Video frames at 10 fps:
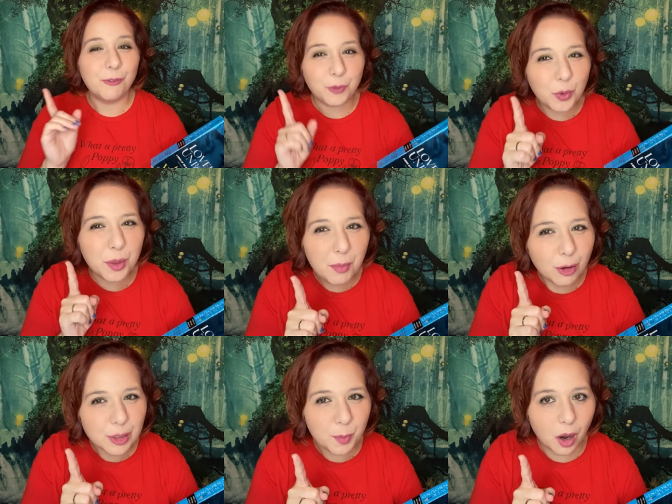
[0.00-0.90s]
for the
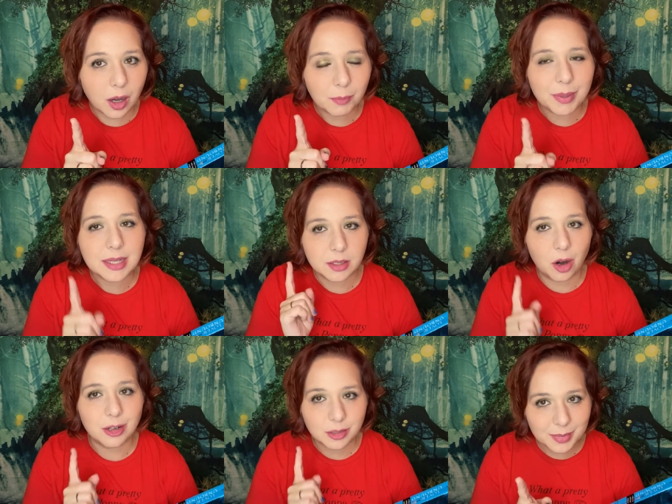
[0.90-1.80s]
most part, because
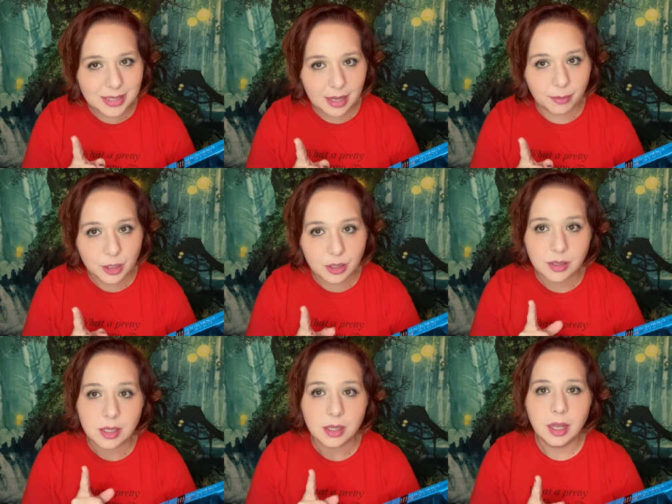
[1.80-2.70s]
there are some
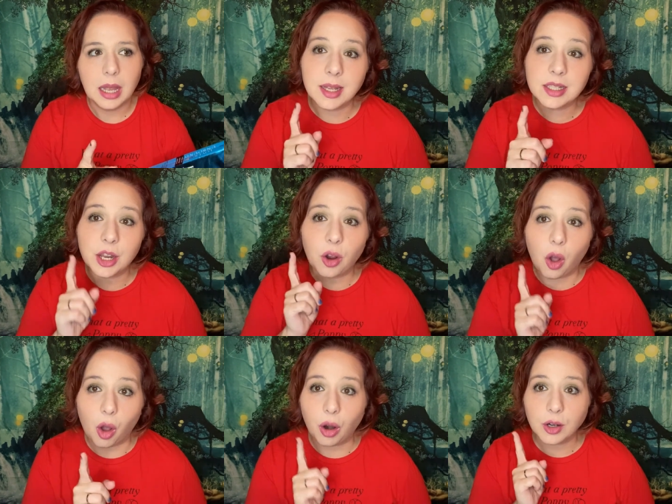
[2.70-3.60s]
exceptions, because
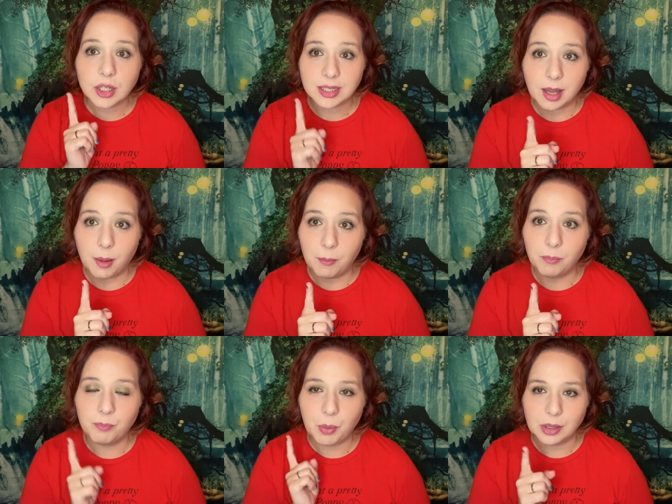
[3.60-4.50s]
there are
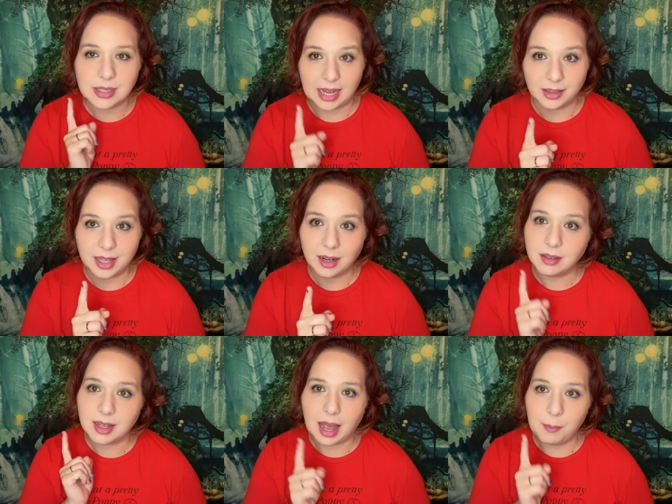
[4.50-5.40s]
some books out there
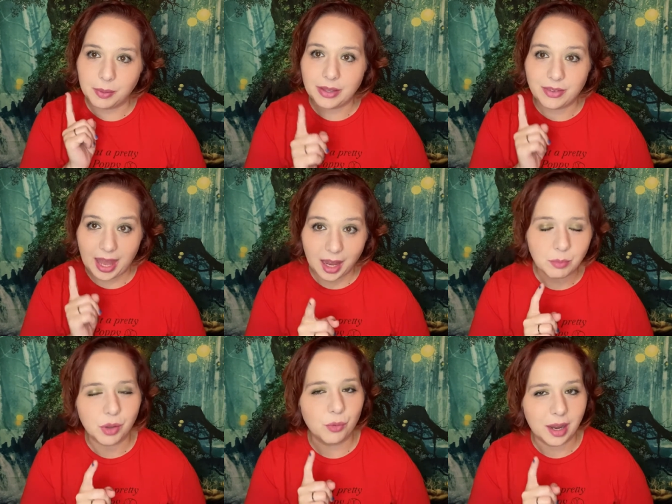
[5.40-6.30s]
that I believe
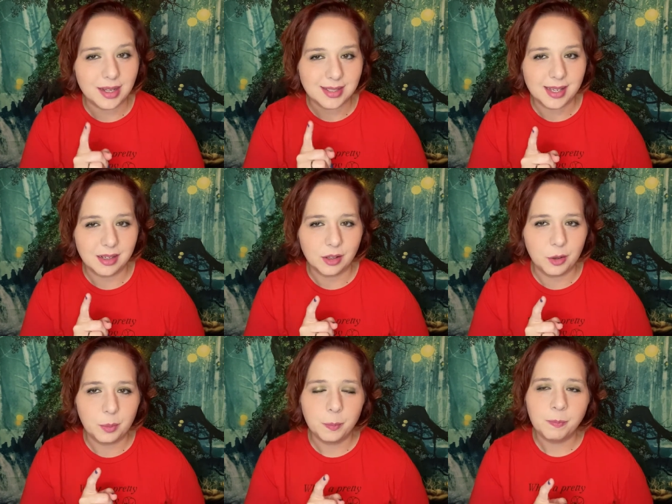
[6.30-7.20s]
can be read as
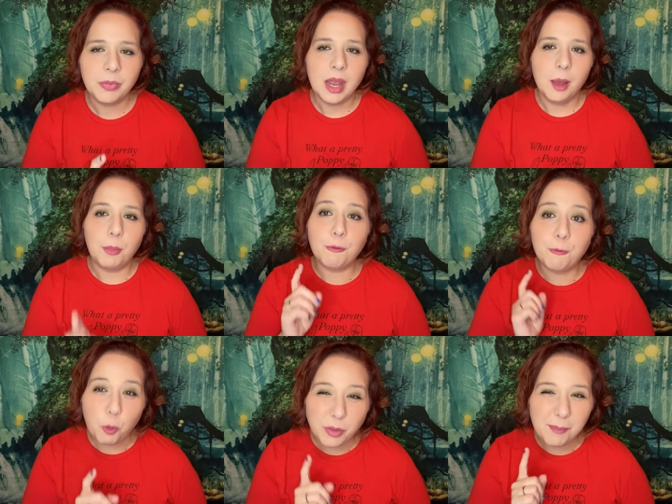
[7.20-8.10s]
standalone. But
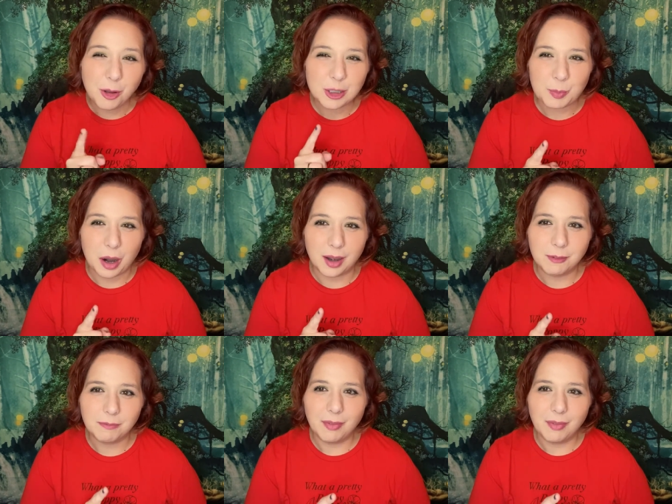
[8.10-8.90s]
for the most part,